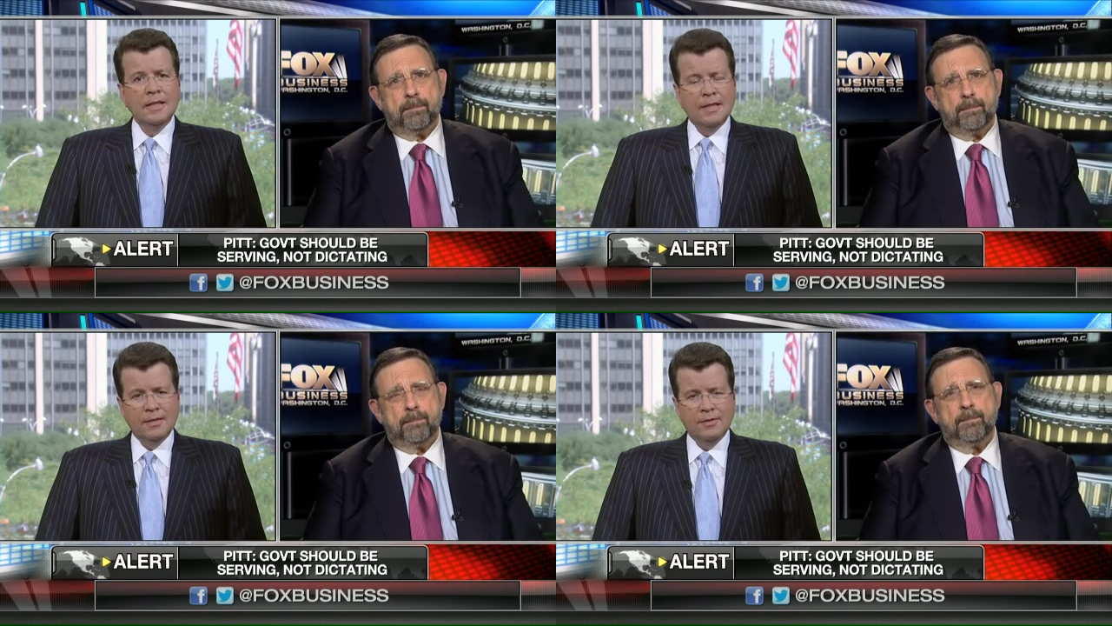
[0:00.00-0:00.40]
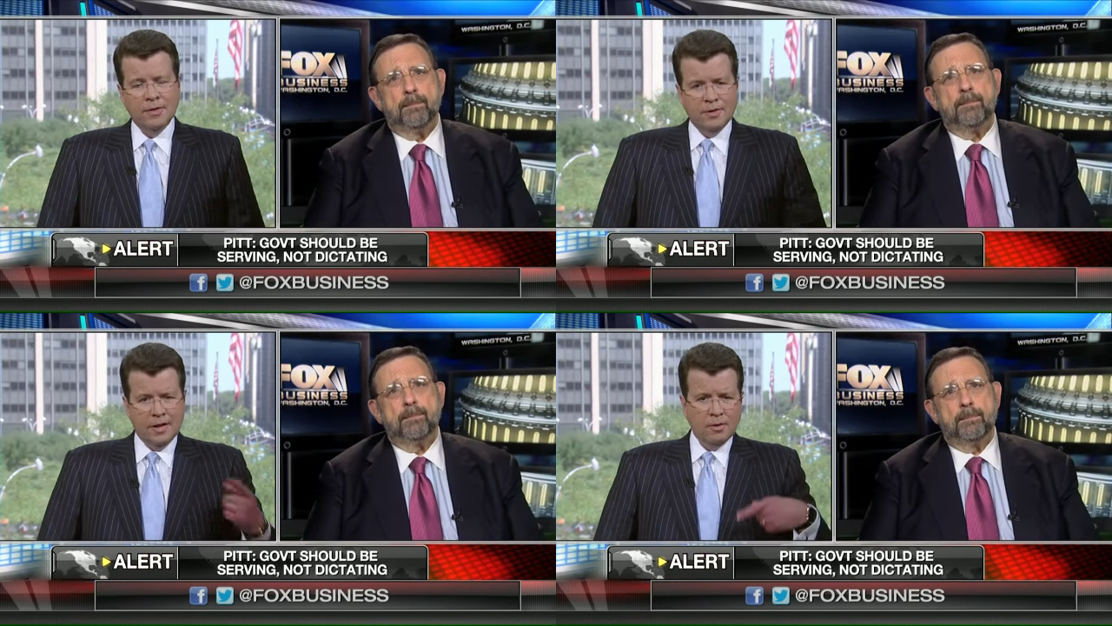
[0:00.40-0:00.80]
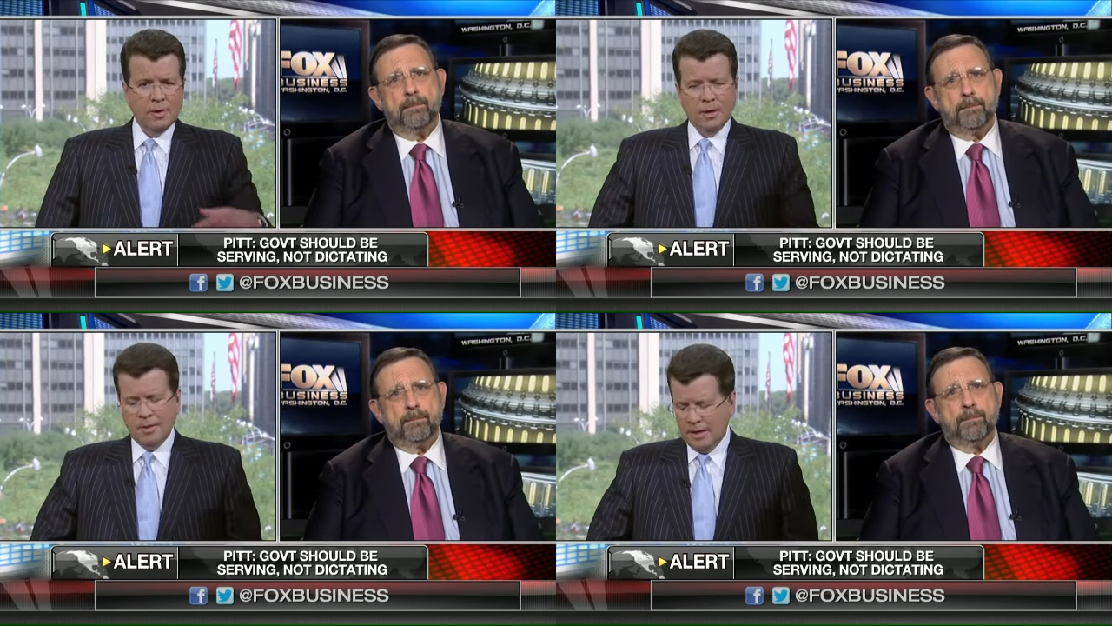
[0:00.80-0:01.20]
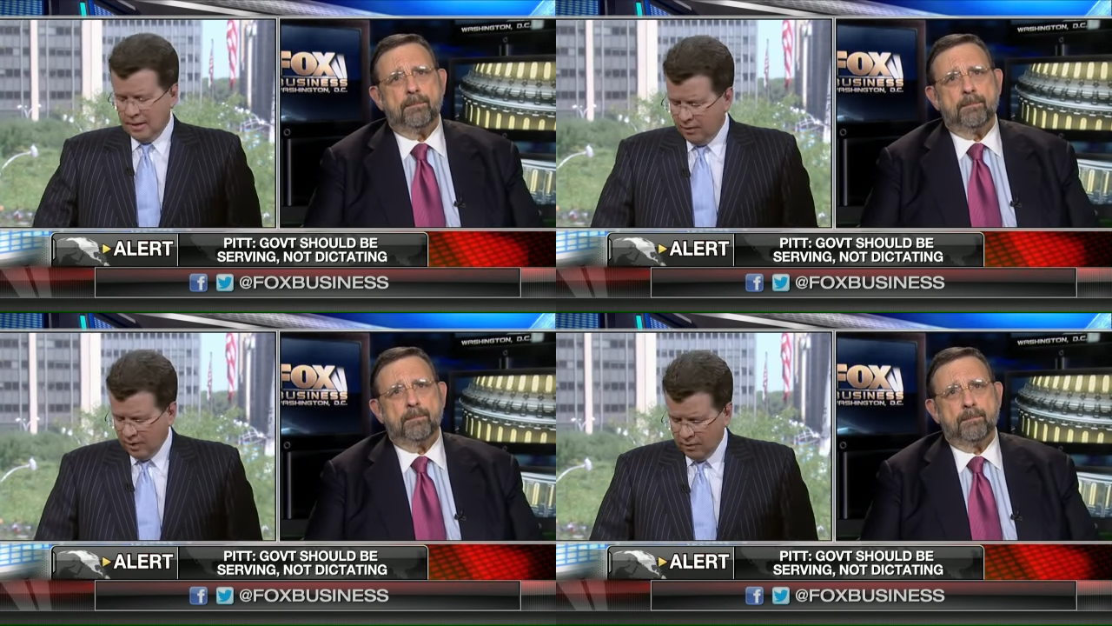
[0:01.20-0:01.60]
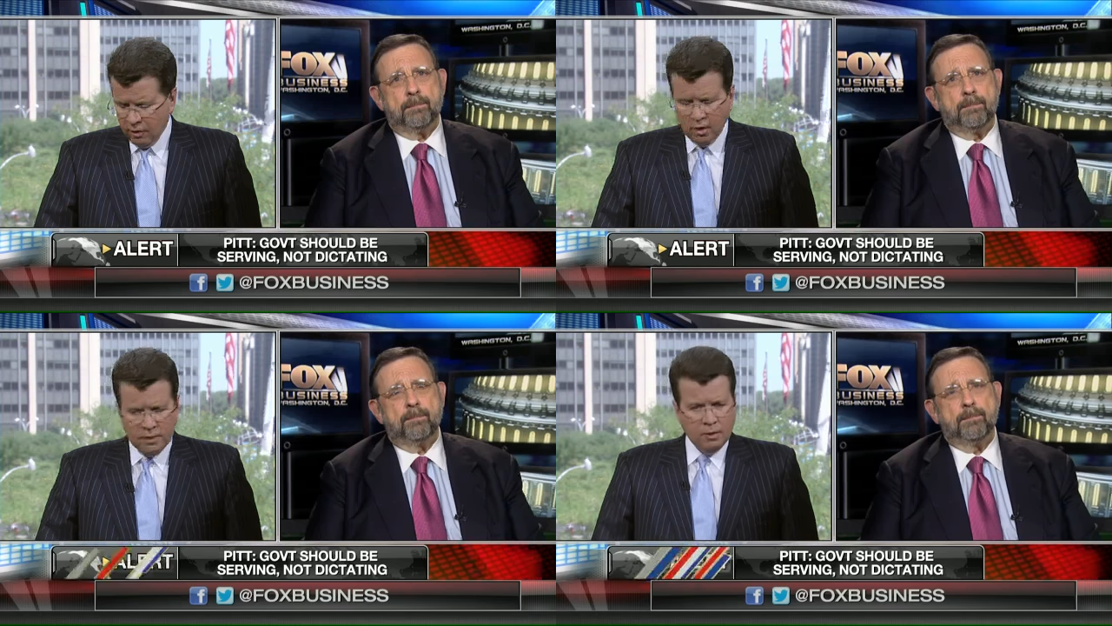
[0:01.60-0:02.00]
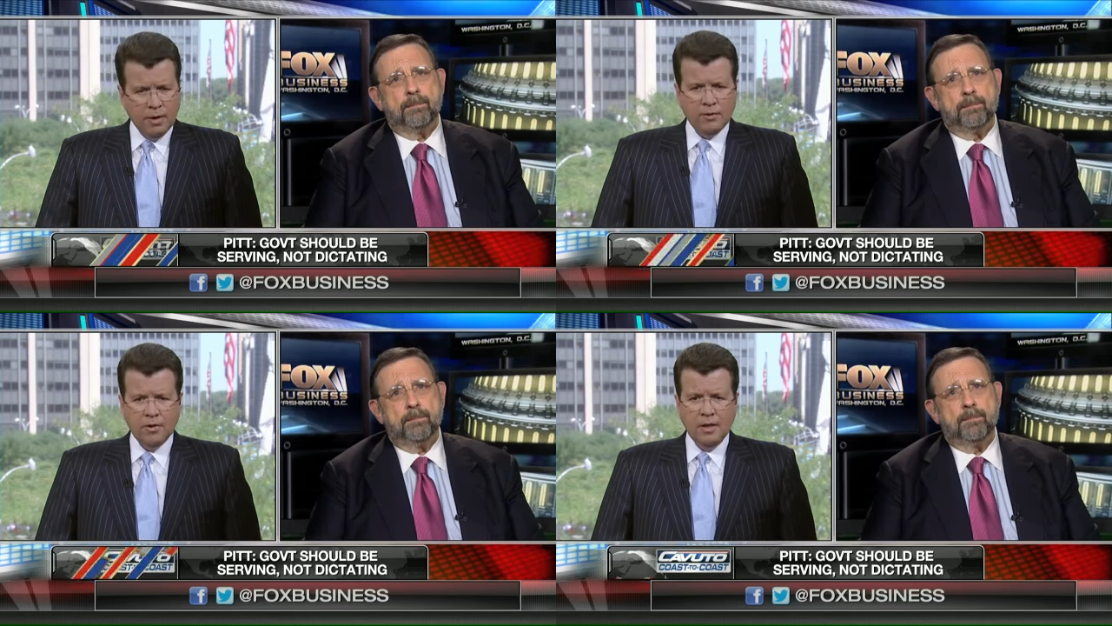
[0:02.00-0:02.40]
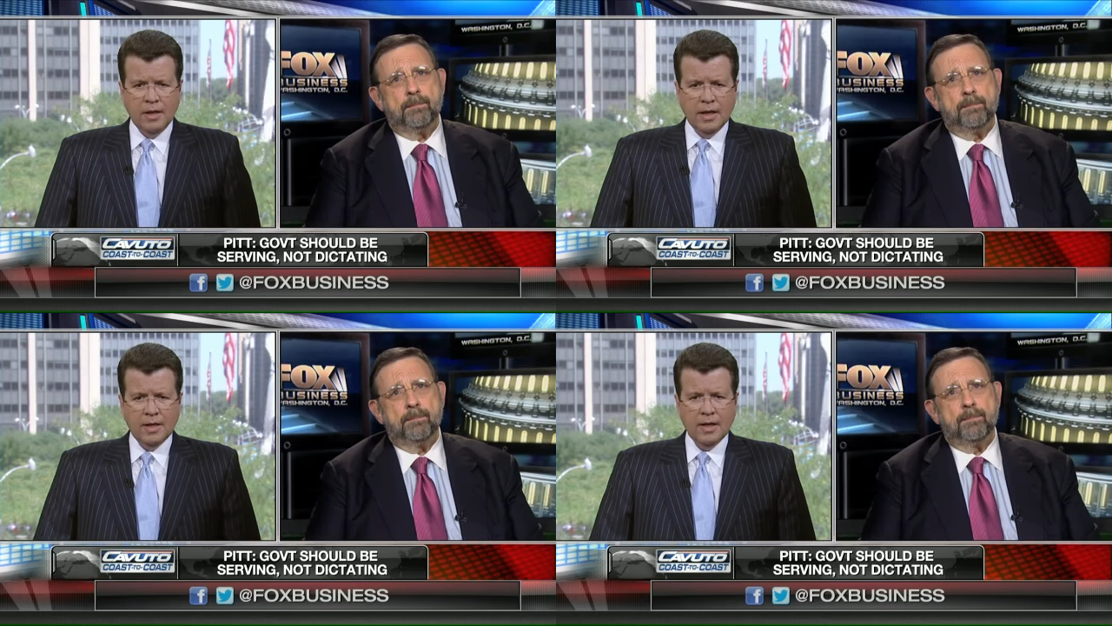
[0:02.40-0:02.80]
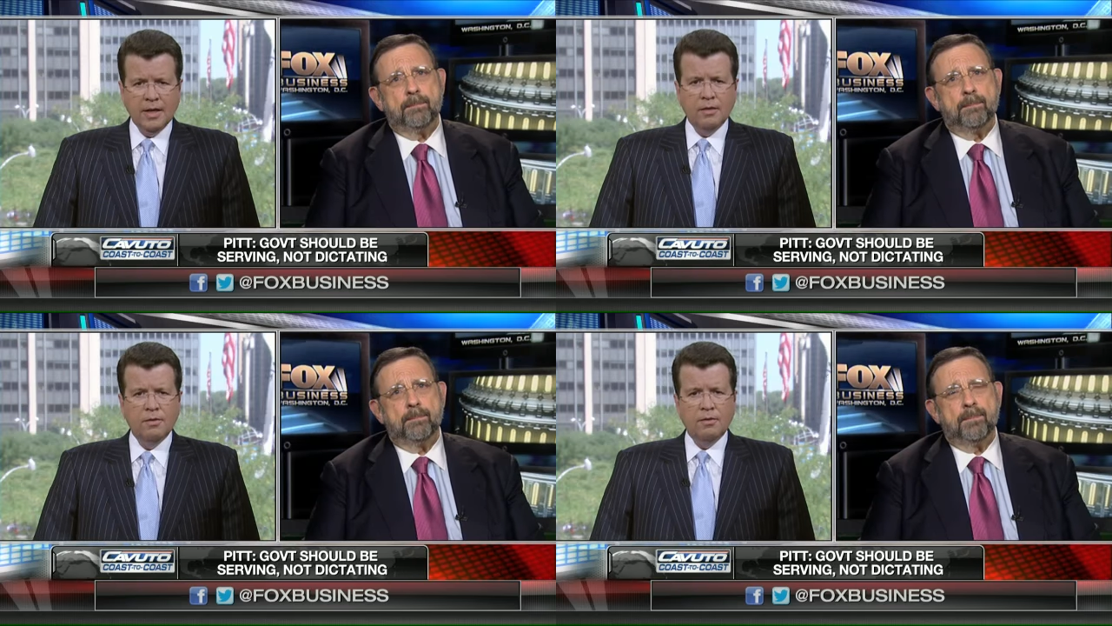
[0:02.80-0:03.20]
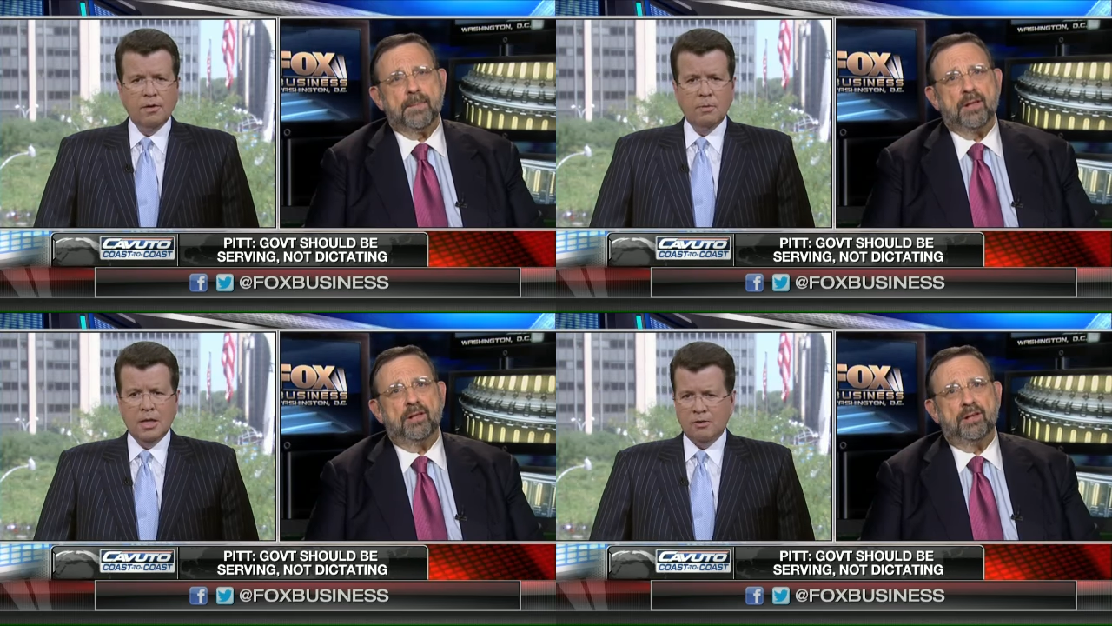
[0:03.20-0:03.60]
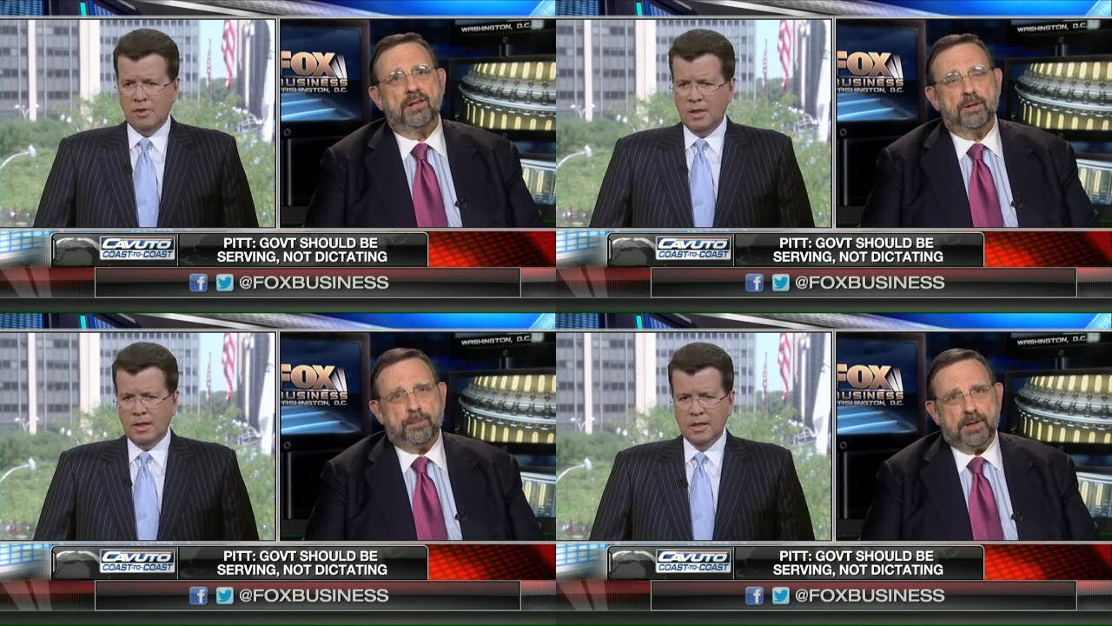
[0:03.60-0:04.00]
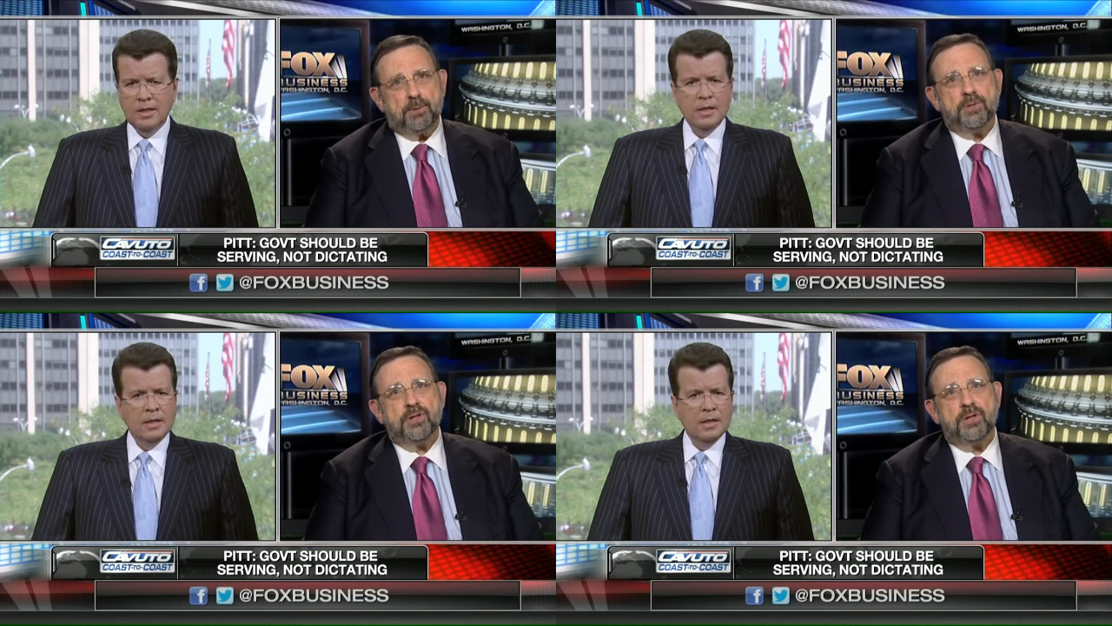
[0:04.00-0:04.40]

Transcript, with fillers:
Speaker 1: And it feels the other way around these days. Harvey, great seeing you again. Thank you very, very much. Good being with